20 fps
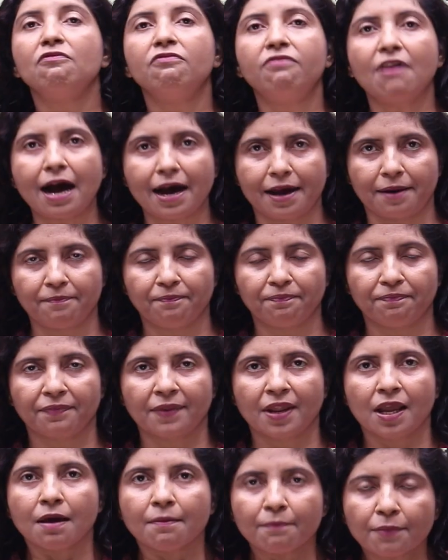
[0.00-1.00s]
Why?
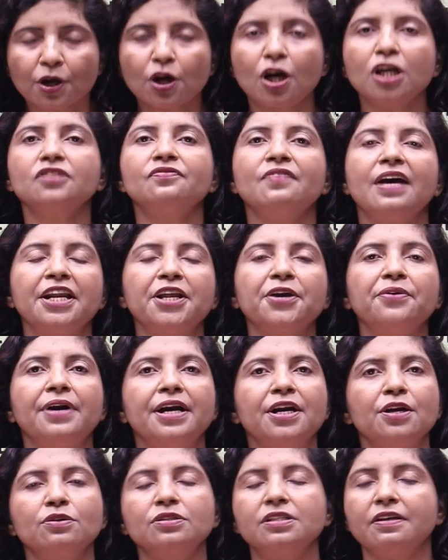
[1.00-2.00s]
Because when you
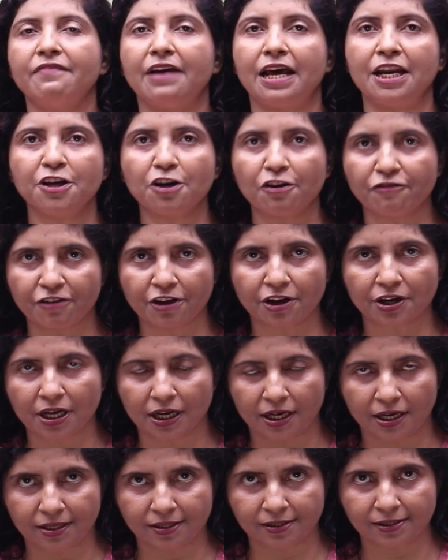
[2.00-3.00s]
reduce the value of your
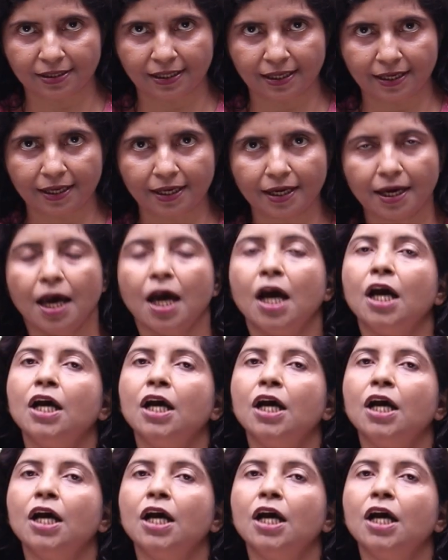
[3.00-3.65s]
currency,